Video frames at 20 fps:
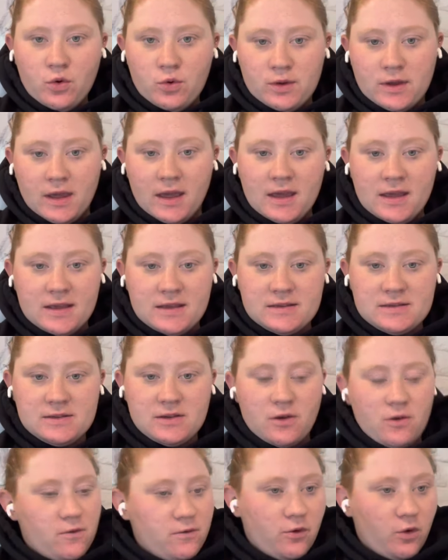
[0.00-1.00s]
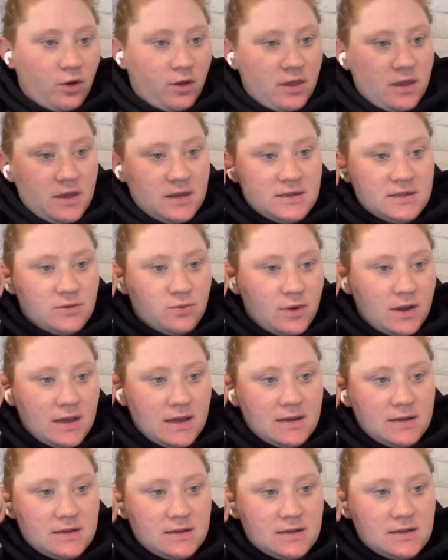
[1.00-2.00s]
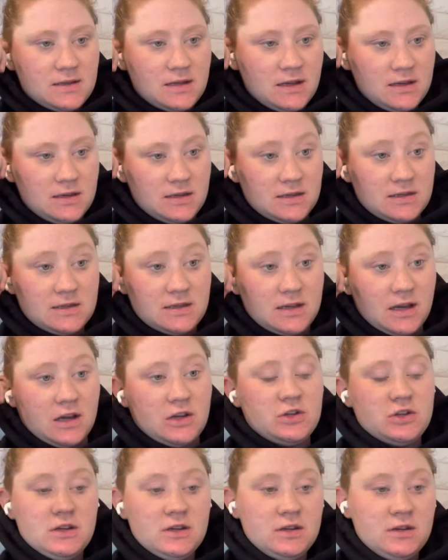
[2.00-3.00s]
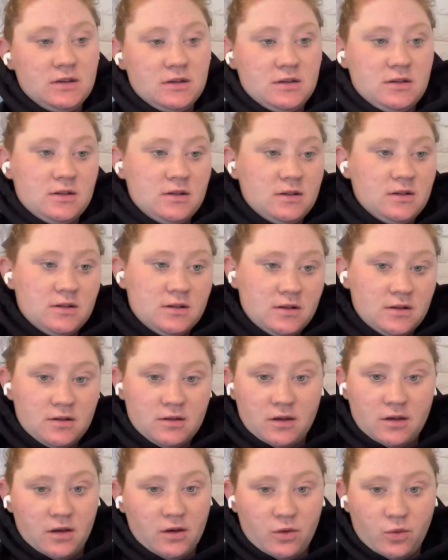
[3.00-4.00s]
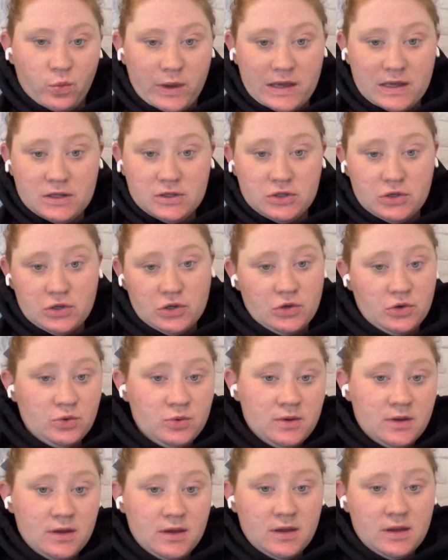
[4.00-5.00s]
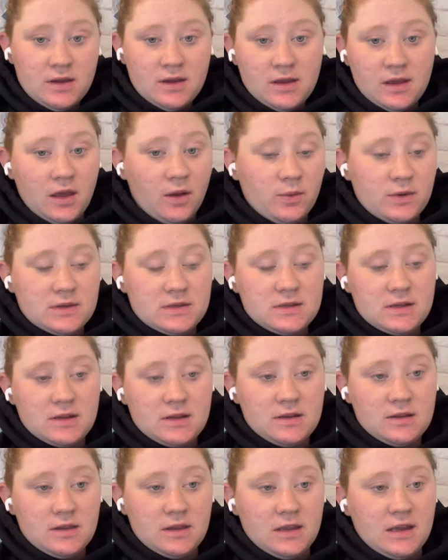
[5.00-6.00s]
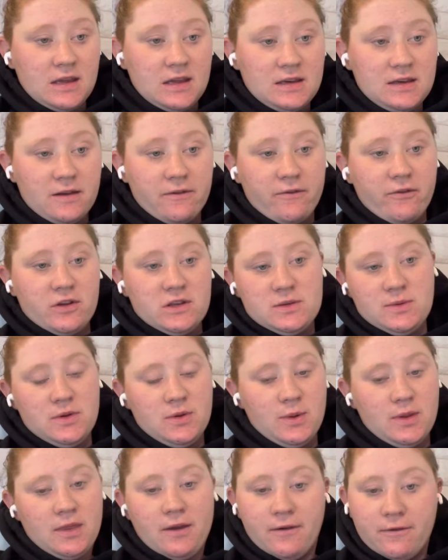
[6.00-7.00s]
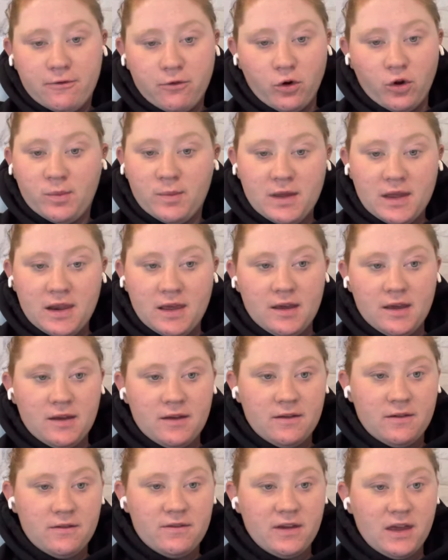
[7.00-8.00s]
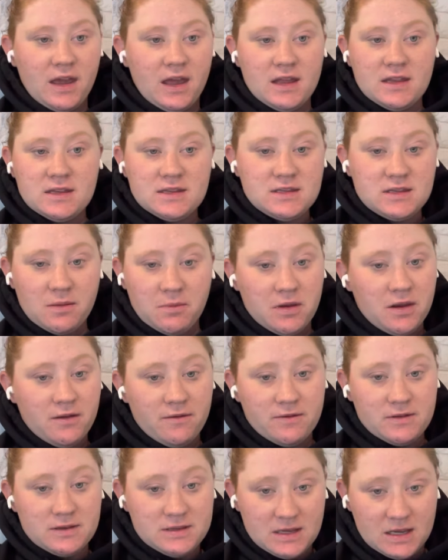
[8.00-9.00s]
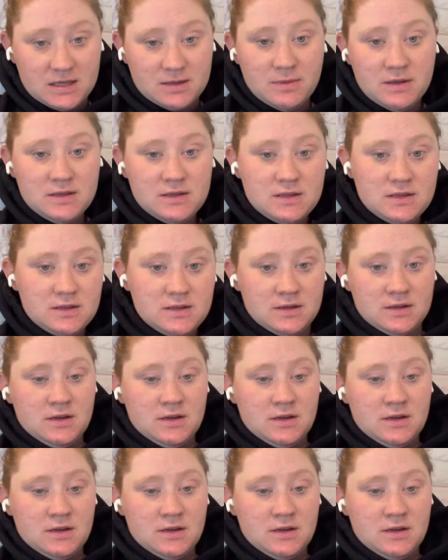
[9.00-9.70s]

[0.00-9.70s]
Okay, so for this week's discussion, week 2, it was the difference between the formative and summative assessments.